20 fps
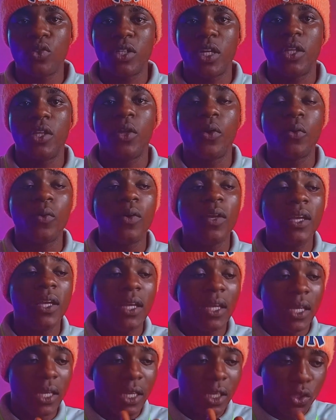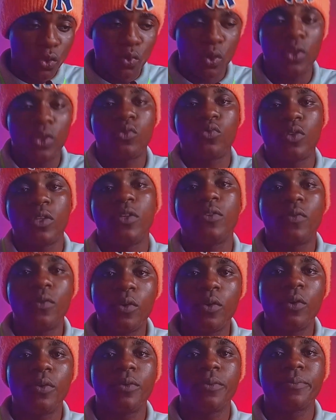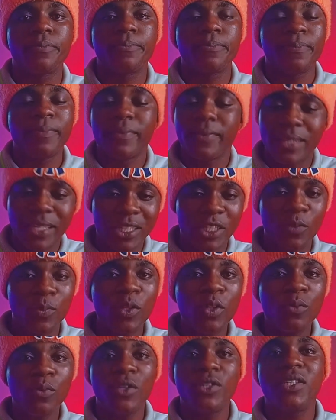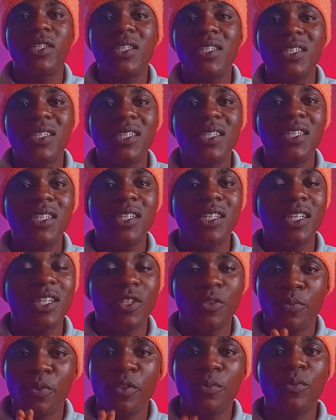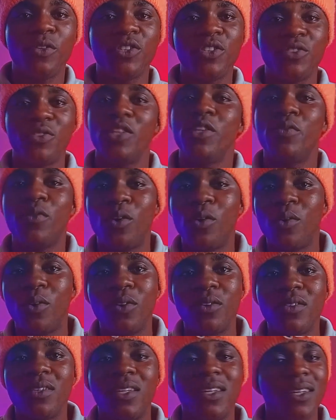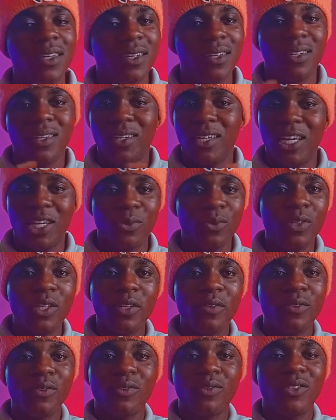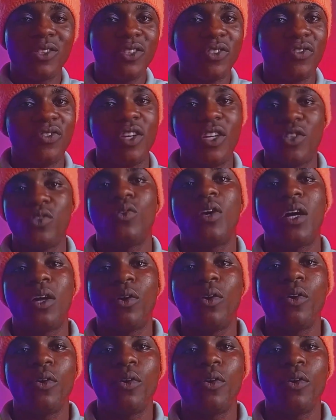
your channel in 2024. It's pretty much easy, pretty much straightforward. It shouldn't even stress you at